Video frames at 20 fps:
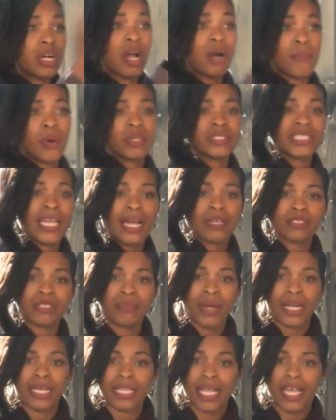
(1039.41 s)
come on down to
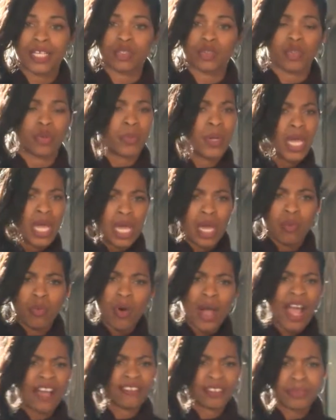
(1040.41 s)
my classroom and
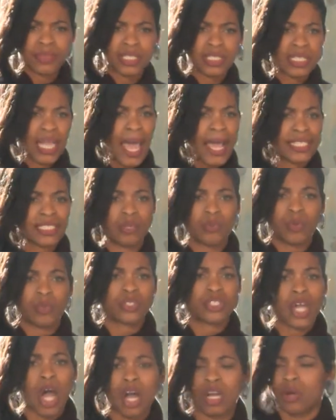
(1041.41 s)
we'll have some snacks and we'll
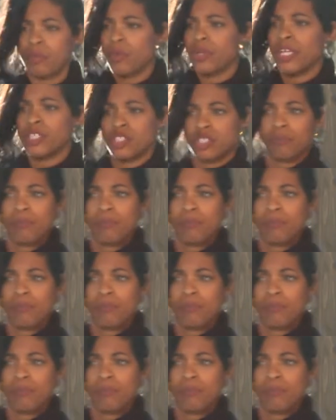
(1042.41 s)
talk and we'll get